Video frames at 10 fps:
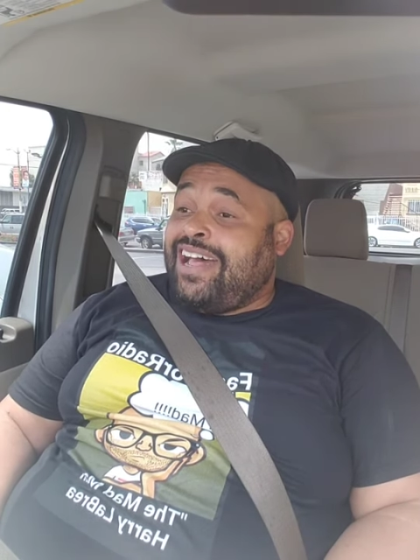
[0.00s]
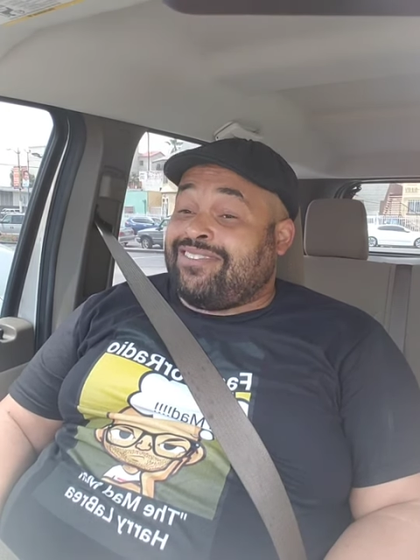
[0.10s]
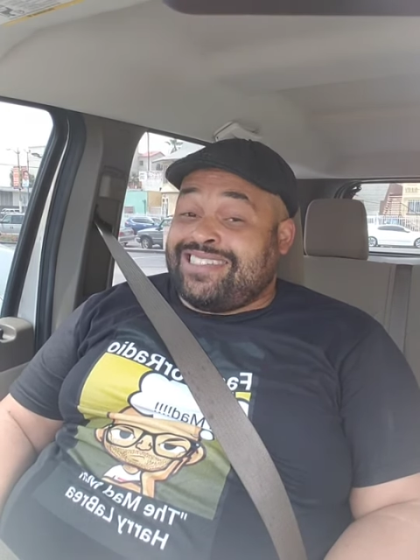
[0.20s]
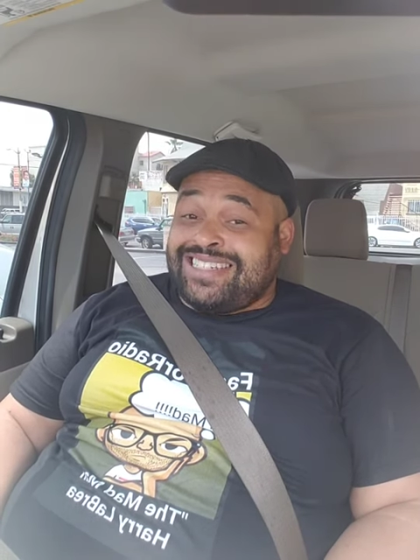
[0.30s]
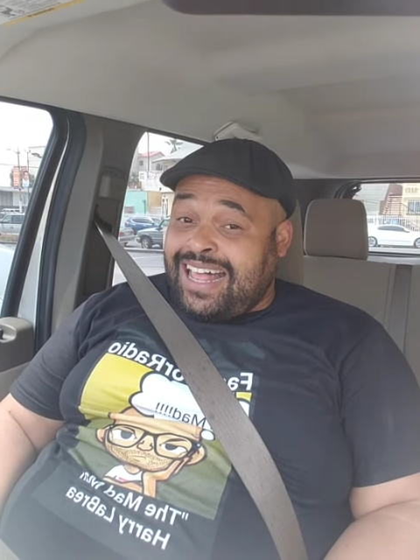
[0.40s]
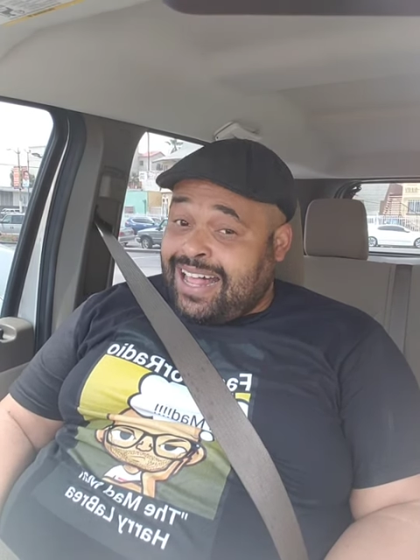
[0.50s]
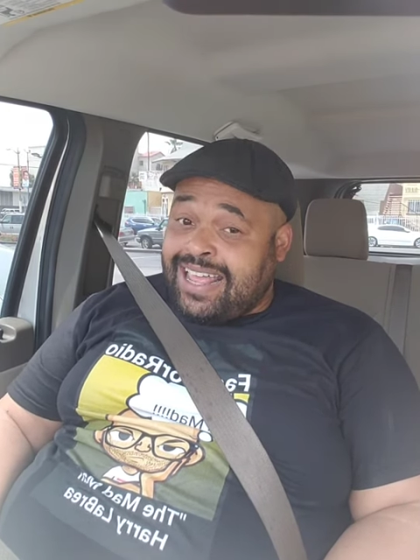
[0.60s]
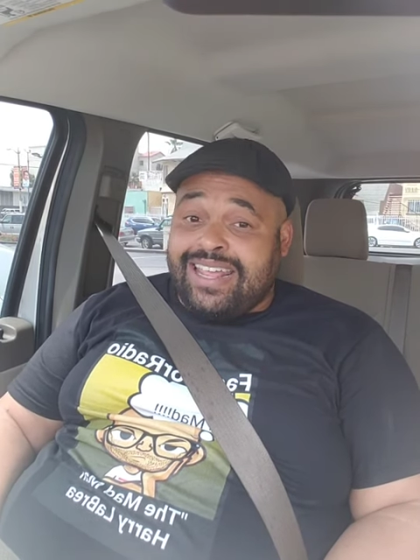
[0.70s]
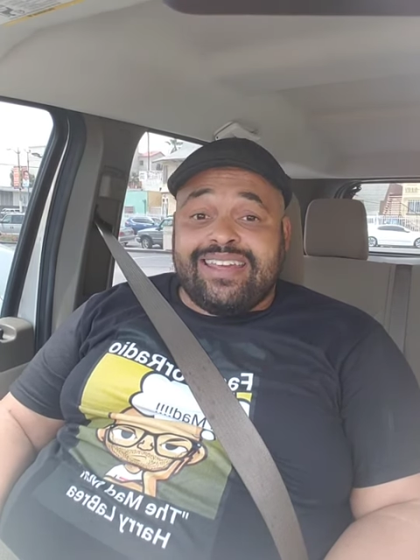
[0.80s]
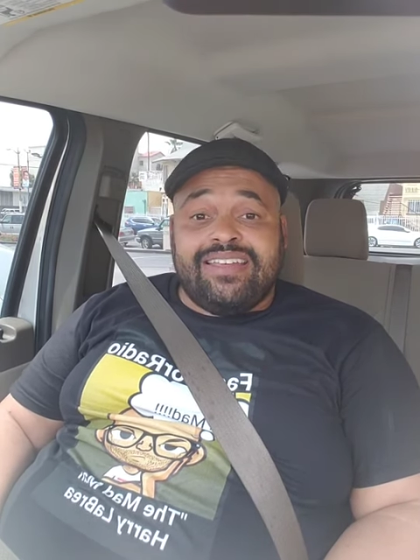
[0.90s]

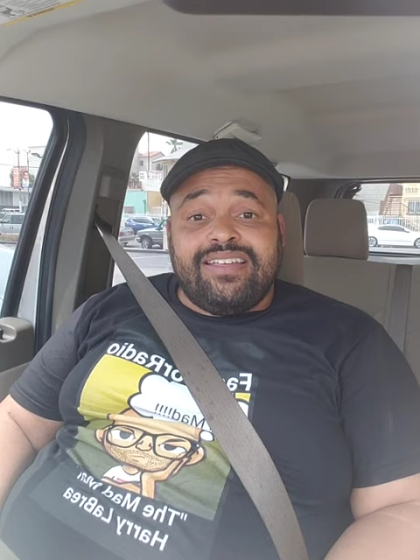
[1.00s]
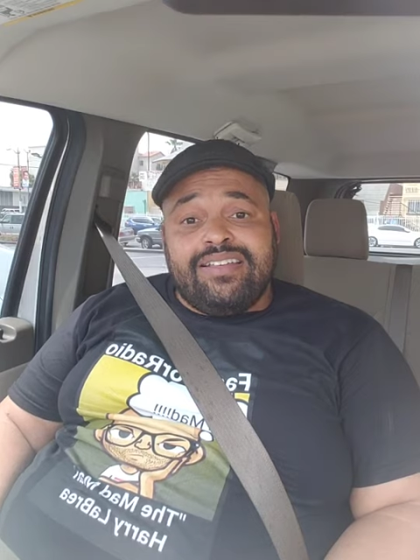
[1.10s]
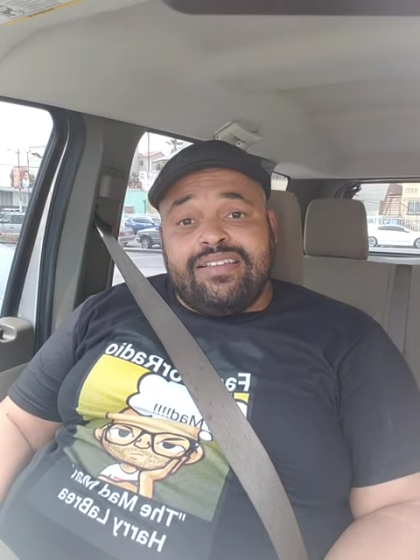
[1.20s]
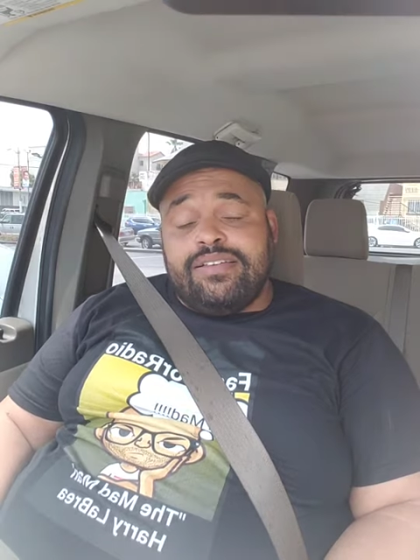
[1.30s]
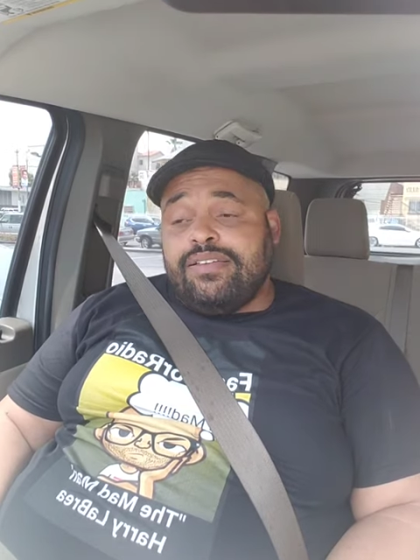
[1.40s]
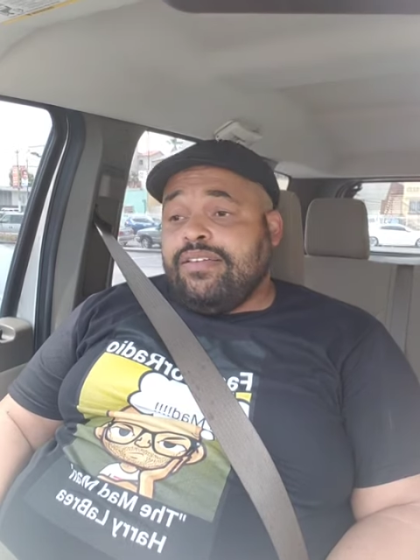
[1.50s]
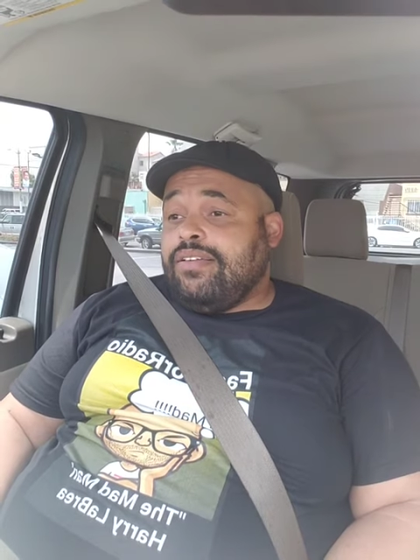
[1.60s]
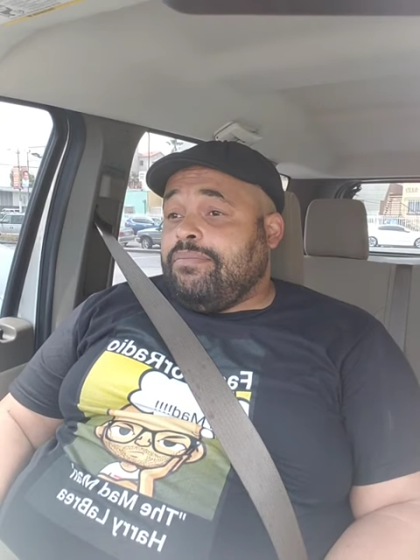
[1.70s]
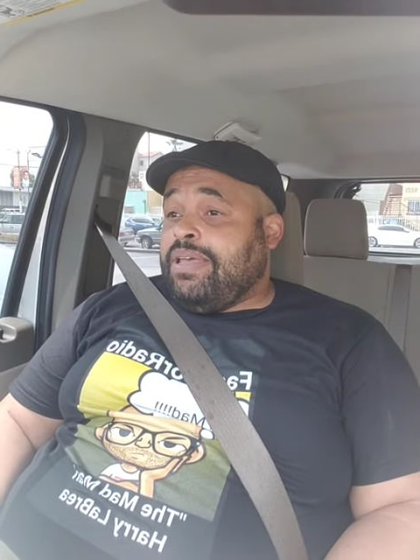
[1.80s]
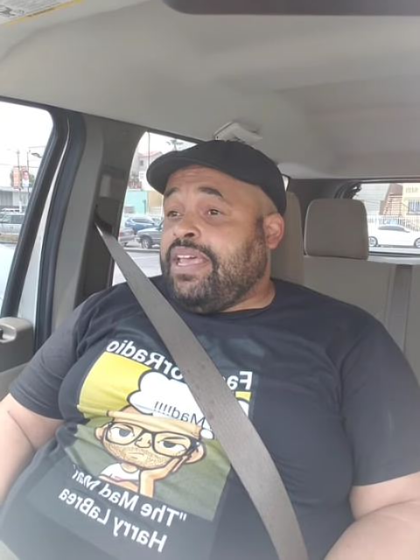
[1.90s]
outside.
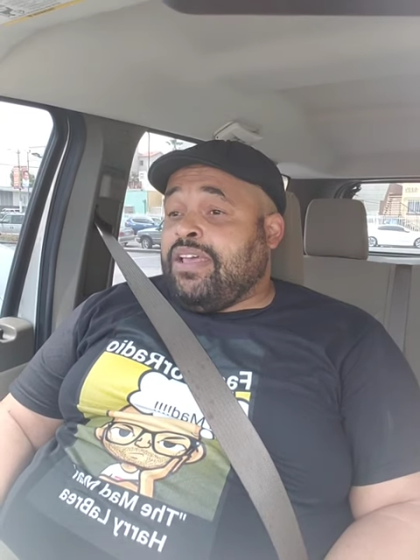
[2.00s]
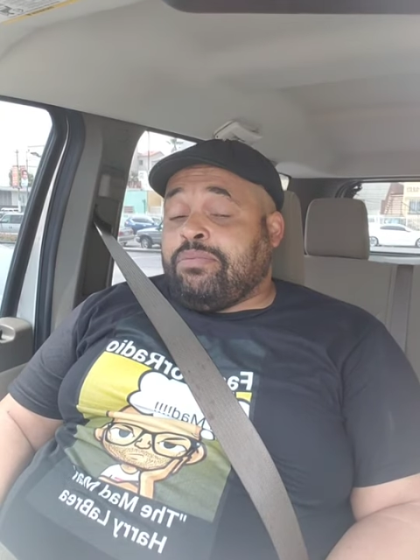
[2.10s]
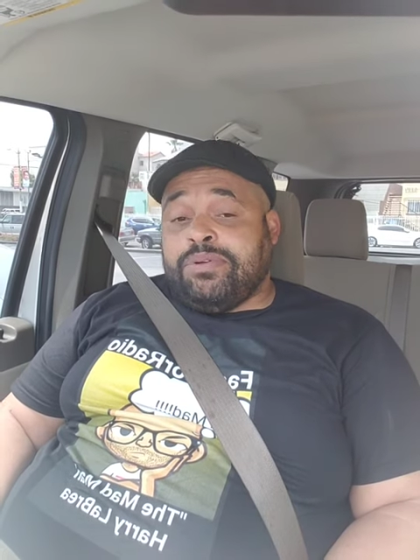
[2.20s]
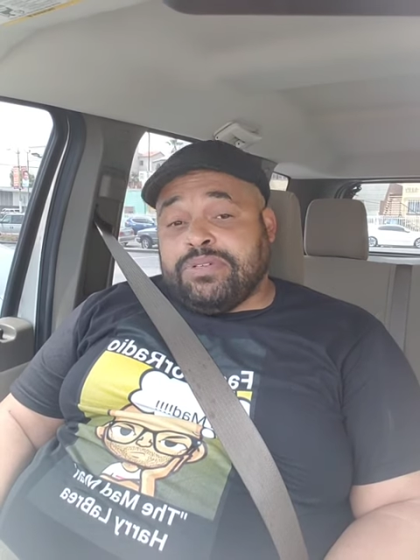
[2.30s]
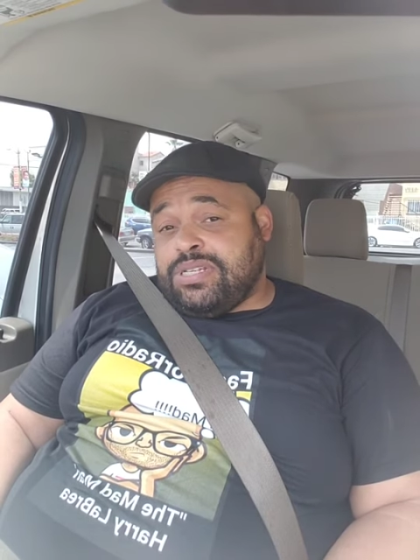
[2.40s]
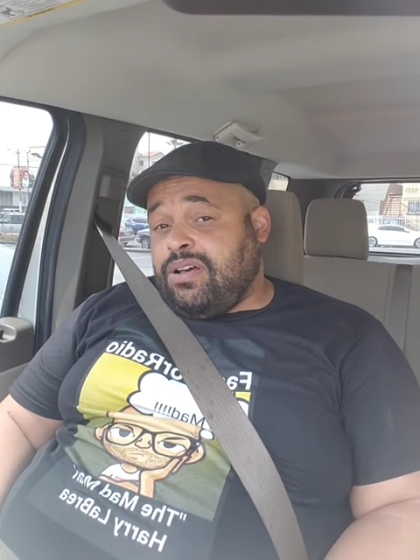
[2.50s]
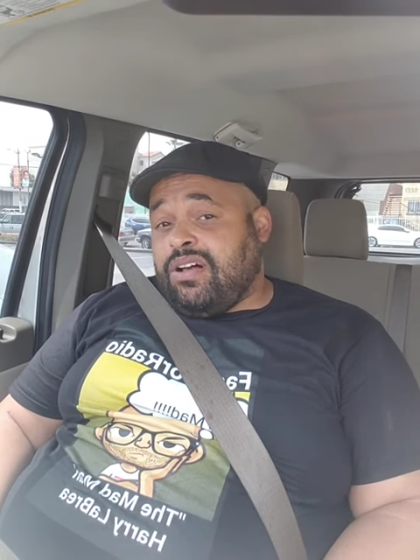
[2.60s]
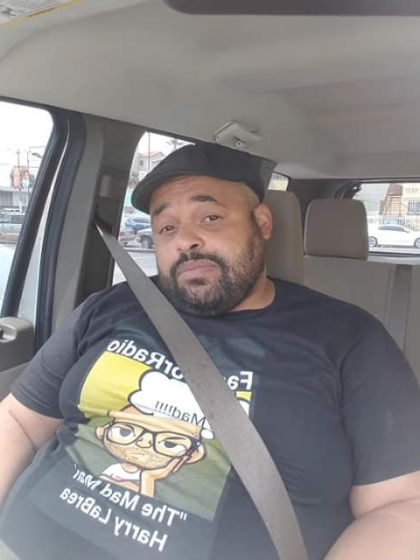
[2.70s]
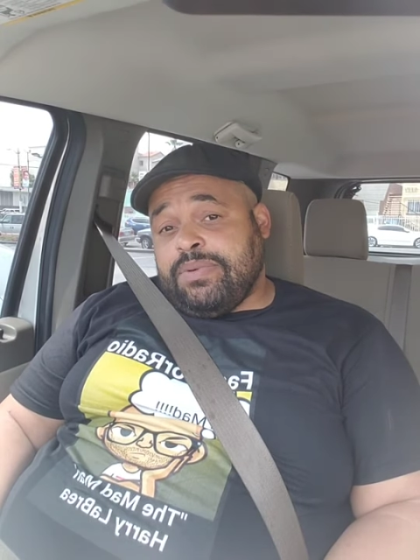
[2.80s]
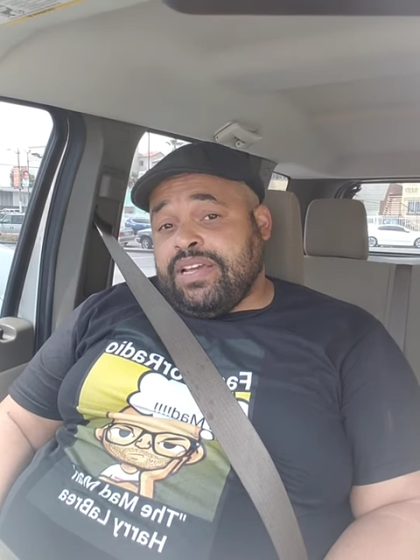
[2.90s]
Man, real
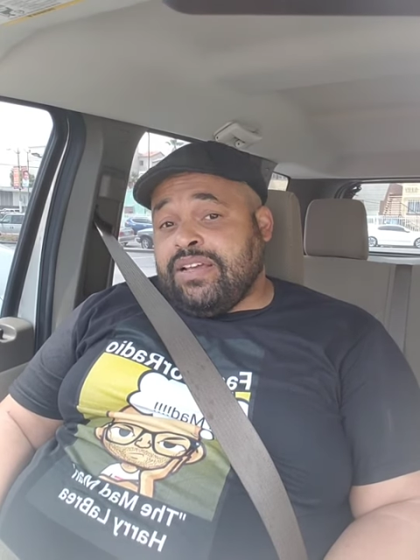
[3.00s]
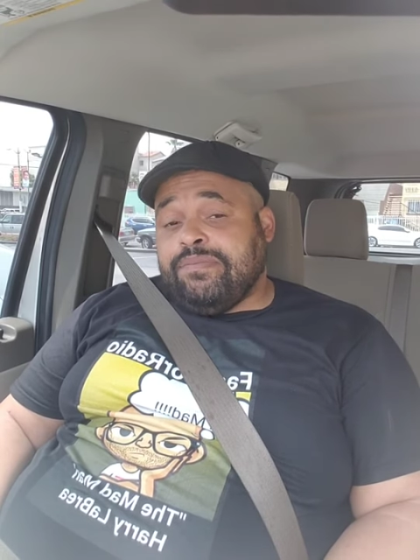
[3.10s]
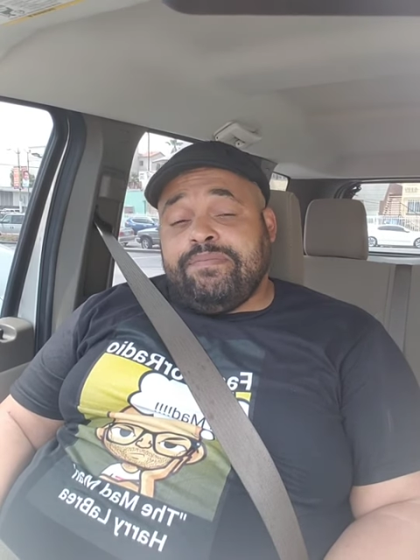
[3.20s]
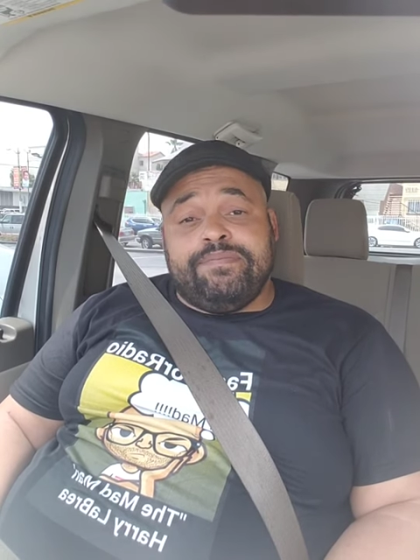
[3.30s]
talk, man.